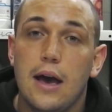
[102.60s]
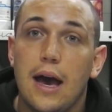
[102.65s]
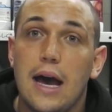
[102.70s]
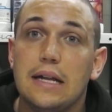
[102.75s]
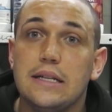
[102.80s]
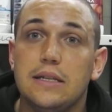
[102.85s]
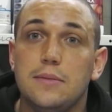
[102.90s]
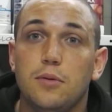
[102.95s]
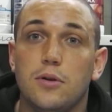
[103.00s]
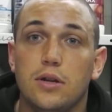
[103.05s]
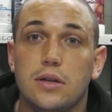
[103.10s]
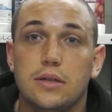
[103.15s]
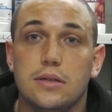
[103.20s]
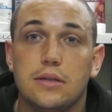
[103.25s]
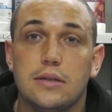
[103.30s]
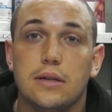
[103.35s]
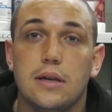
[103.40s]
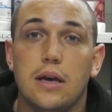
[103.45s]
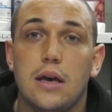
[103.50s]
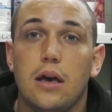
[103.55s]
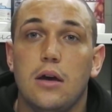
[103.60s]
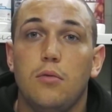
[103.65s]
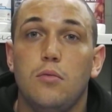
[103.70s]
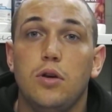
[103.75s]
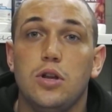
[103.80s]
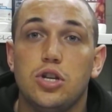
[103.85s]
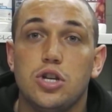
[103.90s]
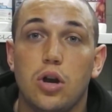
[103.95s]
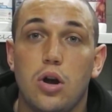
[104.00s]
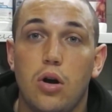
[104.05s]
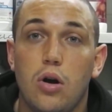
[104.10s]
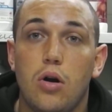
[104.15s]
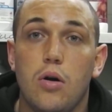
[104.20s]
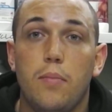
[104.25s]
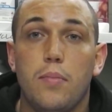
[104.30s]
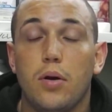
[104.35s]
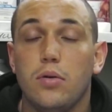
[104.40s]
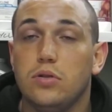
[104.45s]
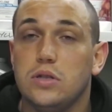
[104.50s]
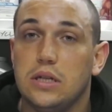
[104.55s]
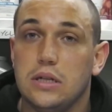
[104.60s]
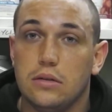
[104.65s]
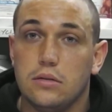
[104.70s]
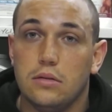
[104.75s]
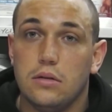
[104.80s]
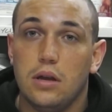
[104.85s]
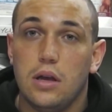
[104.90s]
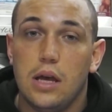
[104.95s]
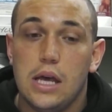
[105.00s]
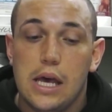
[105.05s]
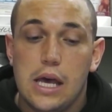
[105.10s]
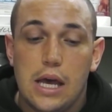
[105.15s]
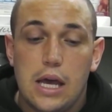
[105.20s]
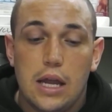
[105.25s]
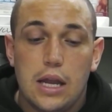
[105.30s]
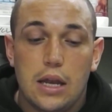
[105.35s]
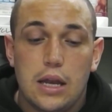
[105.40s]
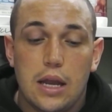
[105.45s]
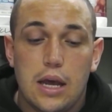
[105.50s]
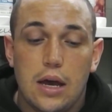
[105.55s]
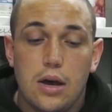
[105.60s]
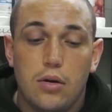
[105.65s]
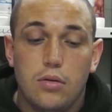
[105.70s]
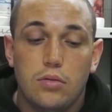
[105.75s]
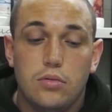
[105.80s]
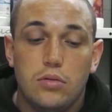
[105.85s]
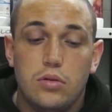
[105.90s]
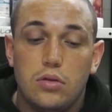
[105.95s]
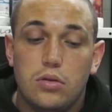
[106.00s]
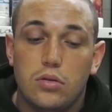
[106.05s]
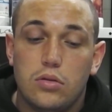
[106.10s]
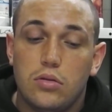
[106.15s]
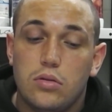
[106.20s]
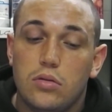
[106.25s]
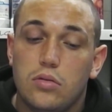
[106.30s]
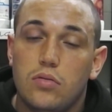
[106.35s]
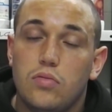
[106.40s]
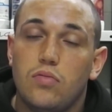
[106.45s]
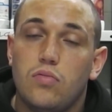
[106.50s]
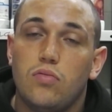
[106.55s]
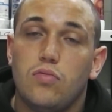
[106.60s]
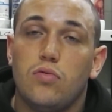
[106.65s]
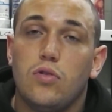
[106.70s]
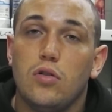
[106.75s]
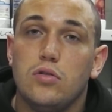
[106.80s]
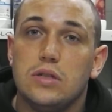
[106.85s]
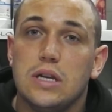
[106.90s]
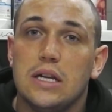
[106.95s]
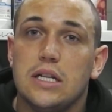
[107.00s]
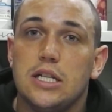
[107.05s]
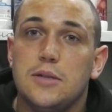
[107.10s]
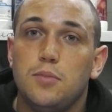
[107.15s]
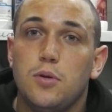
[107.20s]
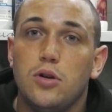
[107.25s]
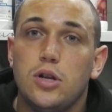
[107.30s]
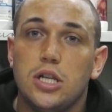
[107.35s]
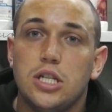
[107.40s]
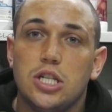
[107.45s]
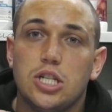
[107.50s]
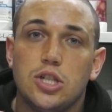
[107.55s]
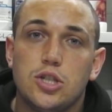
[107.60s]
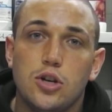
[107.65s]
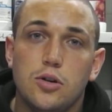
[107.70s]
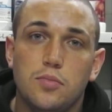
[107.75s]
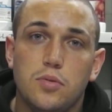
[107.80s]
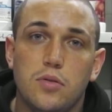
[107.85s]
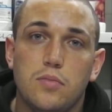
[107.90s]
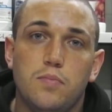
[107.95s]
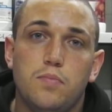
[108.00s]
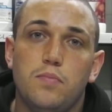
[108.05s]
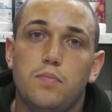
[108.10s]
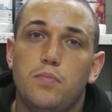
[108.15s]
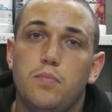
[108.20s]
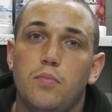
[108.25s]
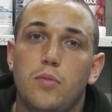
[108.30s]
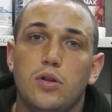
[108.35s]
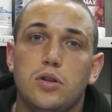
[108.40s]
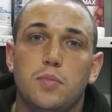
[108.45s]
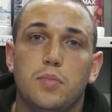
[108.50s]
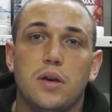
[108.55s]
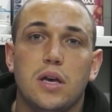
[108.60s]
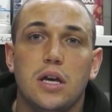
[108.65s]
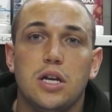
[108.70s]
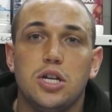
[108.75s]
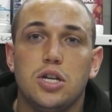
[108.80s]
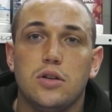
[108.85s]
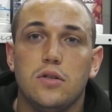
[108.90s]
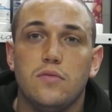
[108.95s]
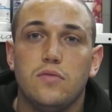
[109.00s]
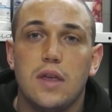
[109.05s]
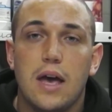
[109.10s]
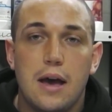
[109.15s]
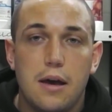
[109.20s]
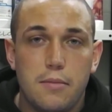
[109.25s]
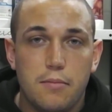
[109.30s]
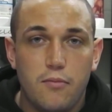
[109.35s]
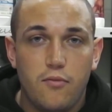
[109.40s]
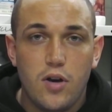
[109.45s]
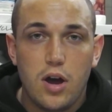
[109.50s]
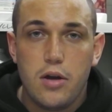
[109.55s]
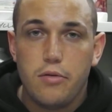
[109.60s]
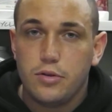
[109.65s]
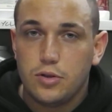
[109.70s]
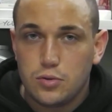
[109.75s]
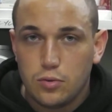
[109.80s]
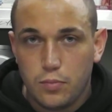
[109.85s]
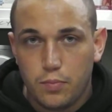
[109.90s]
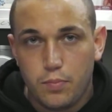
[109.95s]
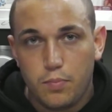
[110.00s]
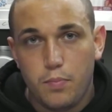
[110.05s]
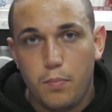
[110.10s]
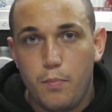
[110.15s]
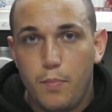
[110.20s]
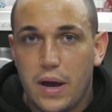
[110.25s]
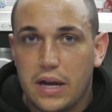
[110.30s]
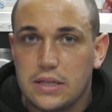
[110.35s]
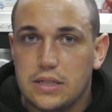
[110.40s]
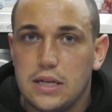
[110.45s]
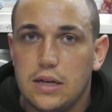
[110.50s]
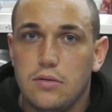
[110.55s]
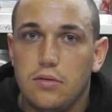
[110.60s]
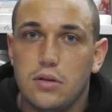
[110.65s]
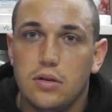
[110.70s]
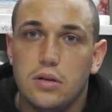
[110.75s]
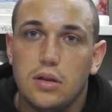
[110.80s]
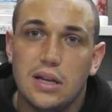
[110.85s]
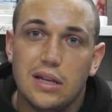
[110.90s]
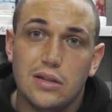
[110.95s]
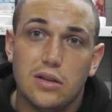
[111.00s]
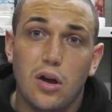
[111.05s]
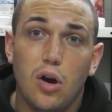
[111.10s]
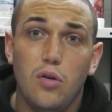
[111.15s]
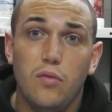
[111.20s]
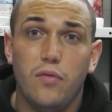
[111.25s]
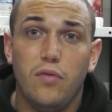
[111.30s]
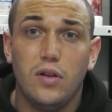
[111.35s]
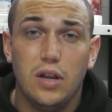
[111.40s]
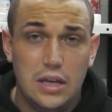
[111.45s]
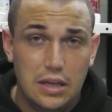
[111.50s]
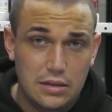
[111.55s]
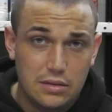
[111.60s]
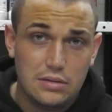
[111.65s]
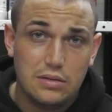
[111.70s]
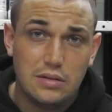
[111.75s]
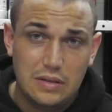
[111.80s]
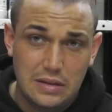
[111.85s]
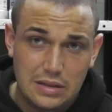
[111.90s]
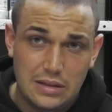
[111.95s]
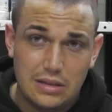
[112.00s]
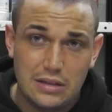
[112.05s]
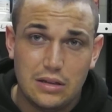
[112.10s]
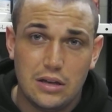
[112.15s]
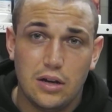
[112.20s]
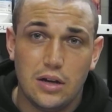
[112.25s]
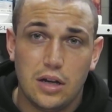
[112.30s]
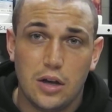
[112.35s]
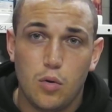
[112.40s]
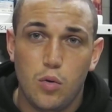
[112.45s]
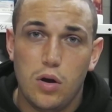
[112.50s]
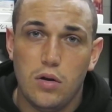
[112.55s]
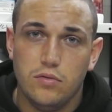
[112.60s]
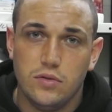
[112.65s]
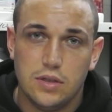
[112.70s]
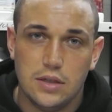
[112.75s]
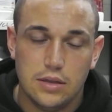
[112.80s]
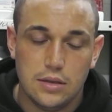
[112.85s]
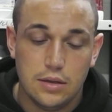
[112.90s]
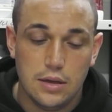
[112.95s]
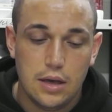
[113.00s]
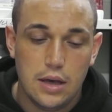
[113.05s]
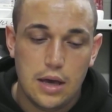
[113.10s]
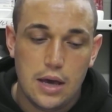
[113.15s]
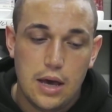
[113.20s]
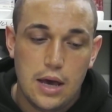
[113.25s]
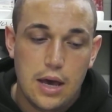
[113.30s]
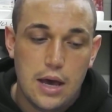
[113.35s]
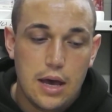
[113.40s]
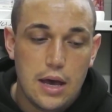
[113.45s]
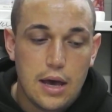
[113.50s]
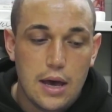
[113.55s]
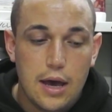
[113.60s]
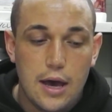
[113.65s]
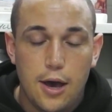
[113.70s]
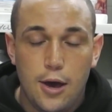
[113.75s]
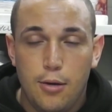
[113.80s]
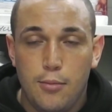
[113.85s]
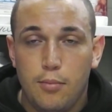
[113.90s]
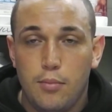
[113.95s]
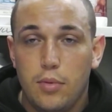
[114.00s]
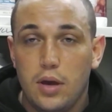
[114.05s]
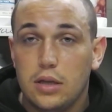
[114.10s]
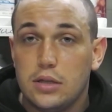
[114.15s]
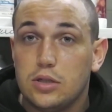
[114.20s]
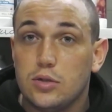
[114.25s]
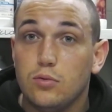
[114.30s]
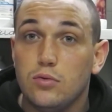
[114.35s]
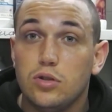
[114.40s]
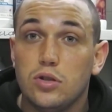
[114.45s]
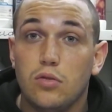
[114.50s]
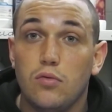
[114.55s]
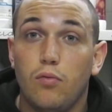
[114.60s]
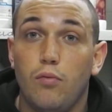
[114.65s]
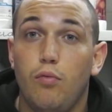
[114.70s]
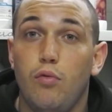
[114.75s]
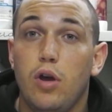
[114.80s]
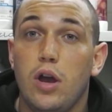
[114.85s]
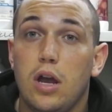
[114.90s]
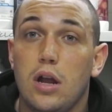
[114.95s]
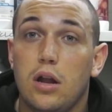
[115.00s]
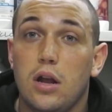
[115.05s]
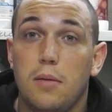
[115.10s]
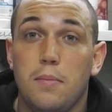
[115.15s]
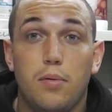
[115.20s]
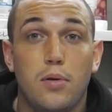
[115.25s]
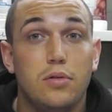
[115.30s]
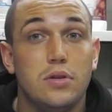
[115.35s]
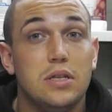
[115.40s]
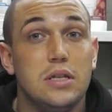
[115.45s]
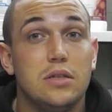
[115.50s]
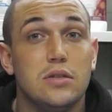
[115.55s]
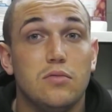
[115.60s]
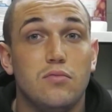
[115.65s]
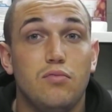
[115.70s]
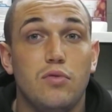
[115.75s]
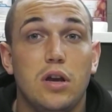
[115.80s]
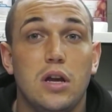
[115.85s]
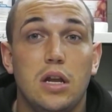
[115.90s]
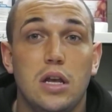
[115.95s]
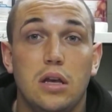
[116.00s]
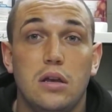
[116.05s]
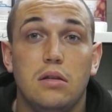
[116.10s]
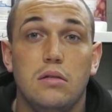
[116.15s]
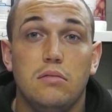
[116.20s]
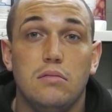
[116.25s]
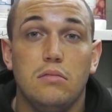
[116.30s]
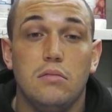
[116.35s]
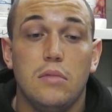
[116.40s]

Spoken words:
antibodies, which are protein. Now, those antibodies stop the multiplication of that virus or bacteria, and hopefully it kind of quells it. It's also proteins are really